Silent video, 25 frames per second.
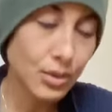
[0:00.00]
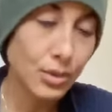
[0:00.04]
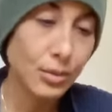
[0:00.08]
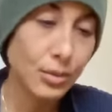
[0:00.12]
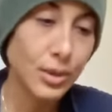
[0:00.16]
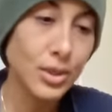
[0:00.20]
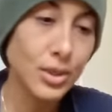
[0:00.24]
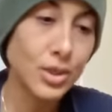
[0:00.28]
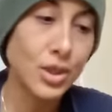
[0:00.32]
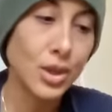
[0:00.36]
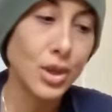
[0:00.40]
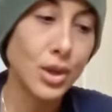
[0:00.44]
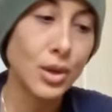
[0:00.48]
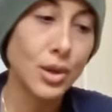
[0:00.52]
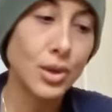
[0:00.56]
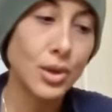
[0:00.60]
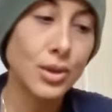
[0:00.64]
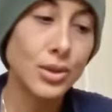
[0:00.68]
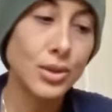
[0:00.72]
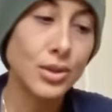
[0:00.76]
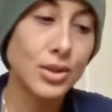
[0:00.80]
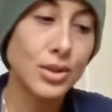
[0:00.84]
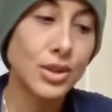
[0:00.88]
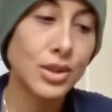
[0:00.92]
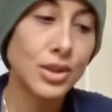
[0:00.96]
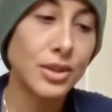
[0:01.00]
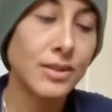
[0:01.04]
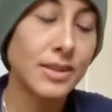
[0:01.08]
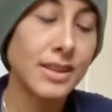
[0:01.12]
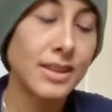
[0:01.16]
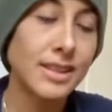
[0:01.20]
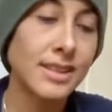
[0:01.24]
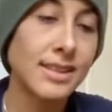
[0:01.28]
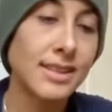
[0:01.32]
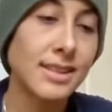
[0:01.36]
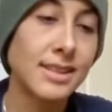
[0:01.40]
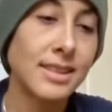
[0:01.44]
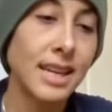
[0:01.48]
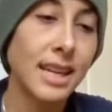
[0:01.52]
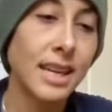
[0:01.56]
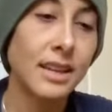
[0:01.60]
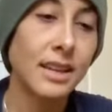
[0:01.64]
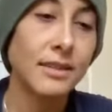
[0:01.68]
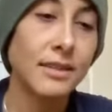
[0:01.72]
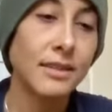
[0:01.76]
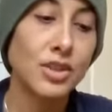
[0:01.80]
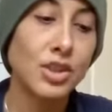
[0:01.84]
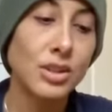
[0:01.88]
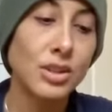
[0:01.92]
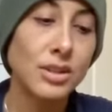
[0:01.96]
to return to this
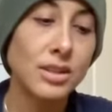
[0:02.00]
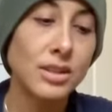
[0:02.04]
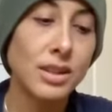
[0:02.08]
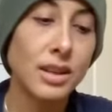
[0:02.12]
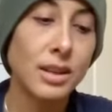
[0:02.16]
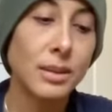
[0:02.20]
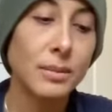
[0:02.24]
state of just